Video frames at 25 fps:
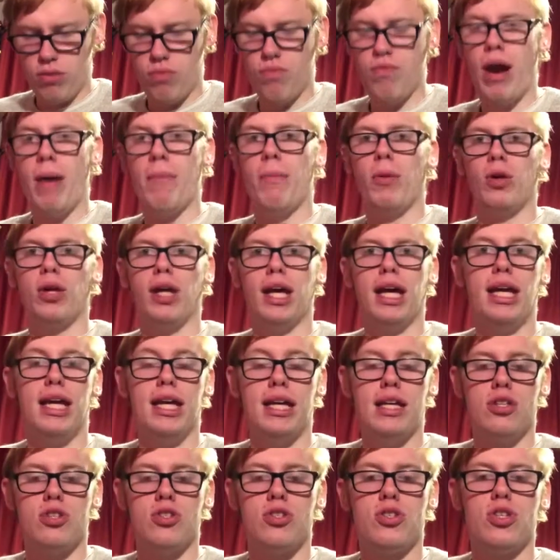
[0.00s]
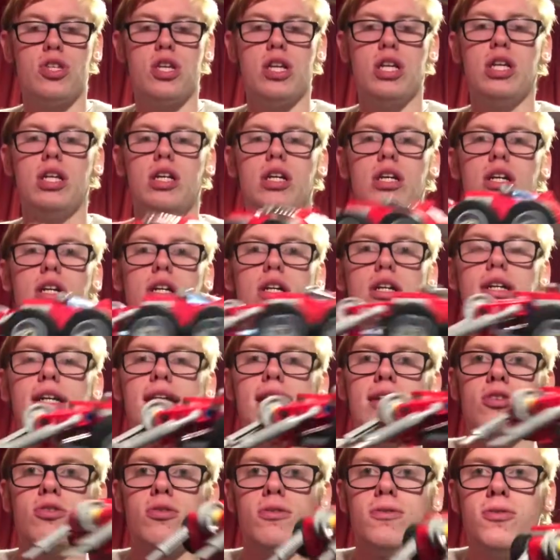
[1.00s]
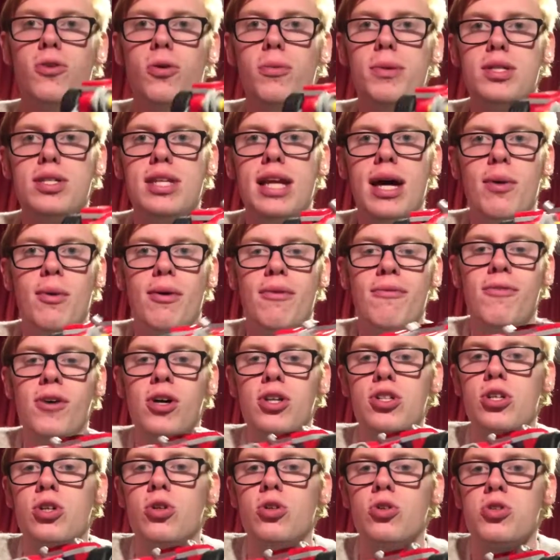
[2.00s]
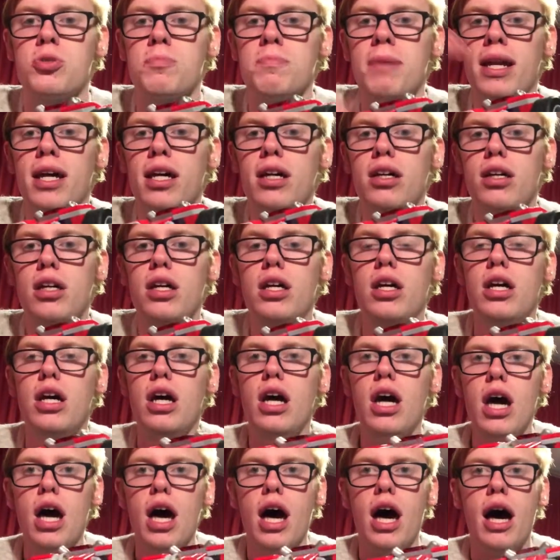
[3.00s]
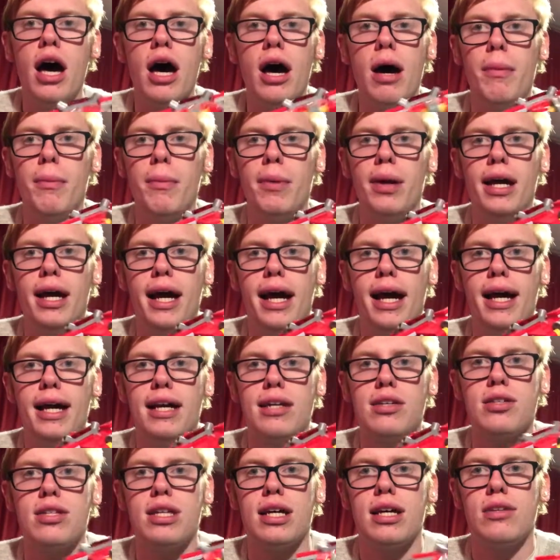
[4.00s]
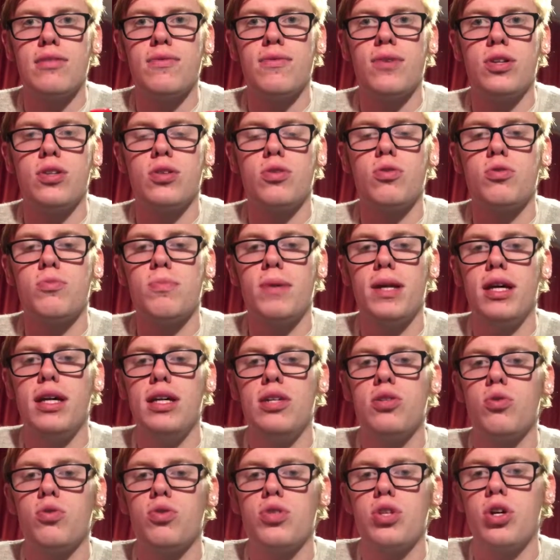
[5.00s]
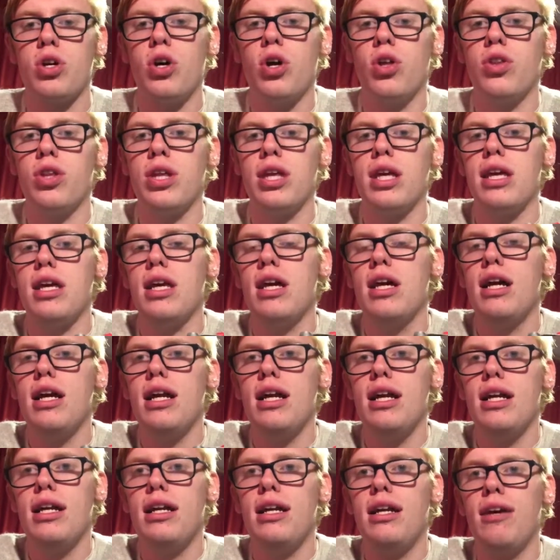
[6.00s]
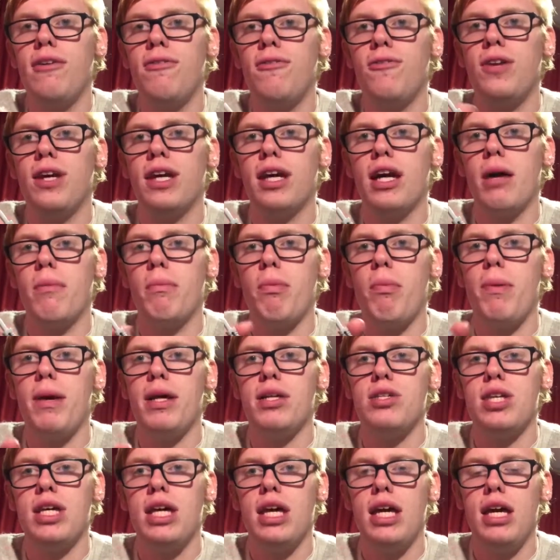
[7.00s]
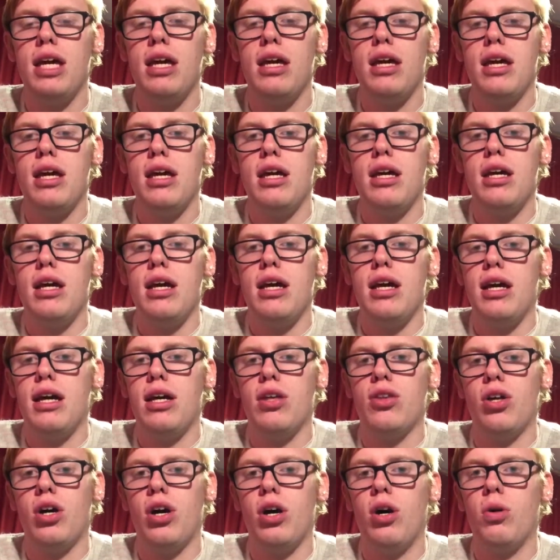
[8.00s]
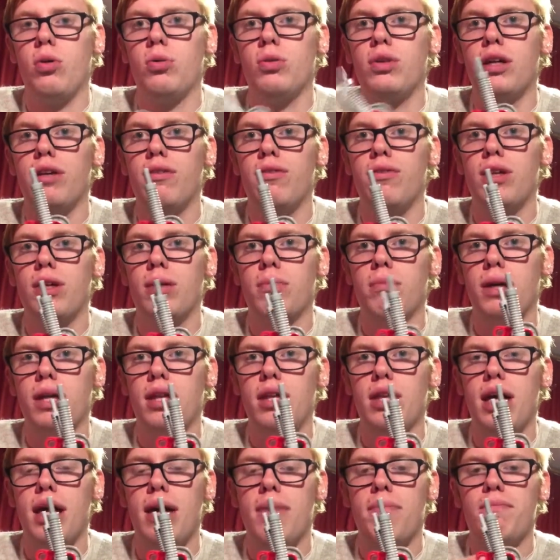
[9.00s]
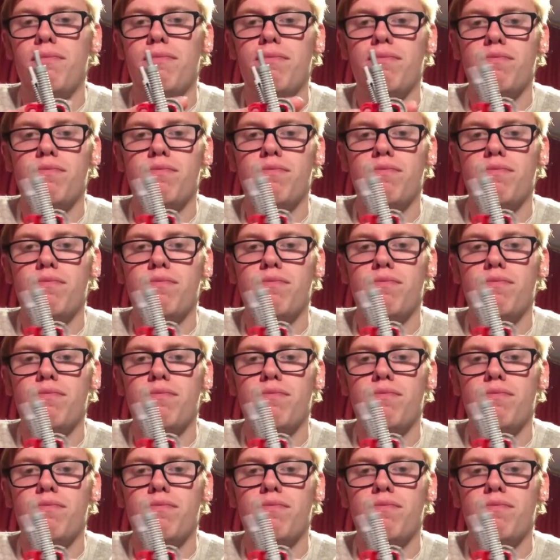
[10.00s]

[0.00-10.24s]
Rebel in its natural form. It's now a vertical spinner. Um, it has that vertical spinner. It's also got the lifting up bits here and the whole lifting bit there.